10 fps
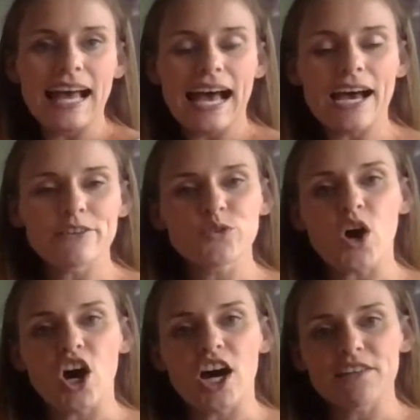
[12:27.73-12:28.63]
How do
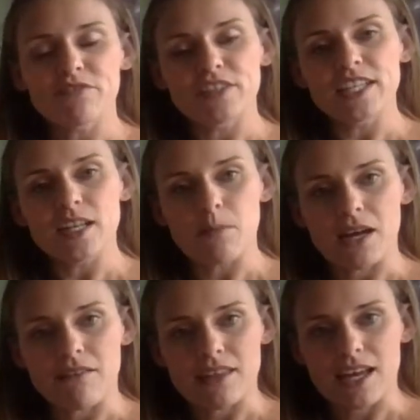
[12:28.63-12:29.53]
I feel
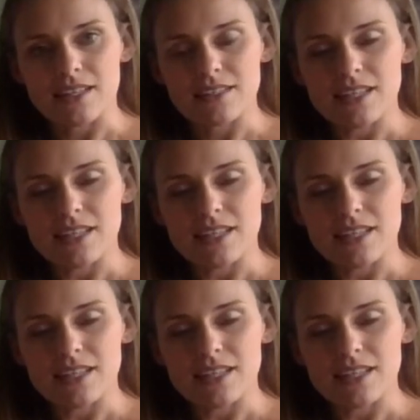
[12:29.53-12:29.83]
about that?